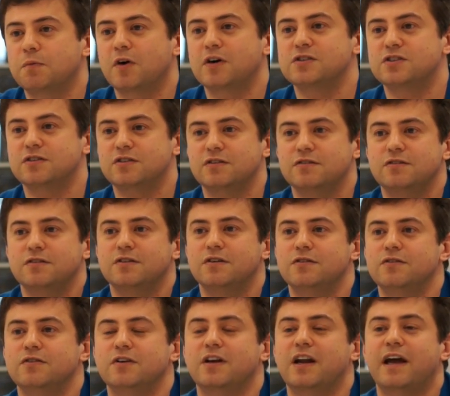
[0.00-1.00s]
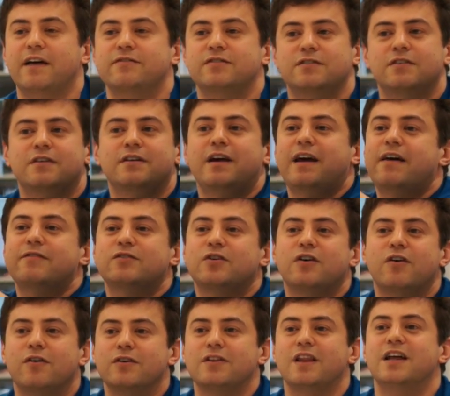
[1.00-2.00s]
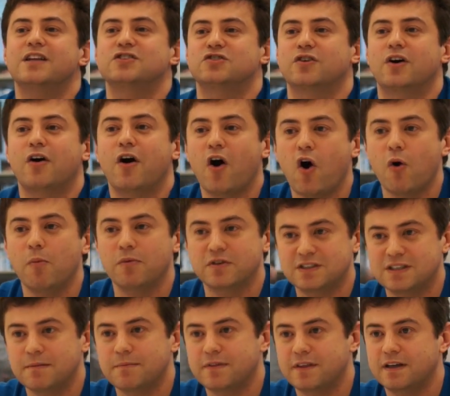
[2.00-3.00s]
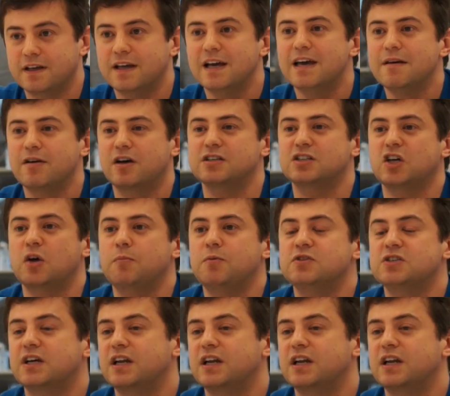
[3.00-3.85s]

because you're going to have to go to lunch or go home or something, because the computer is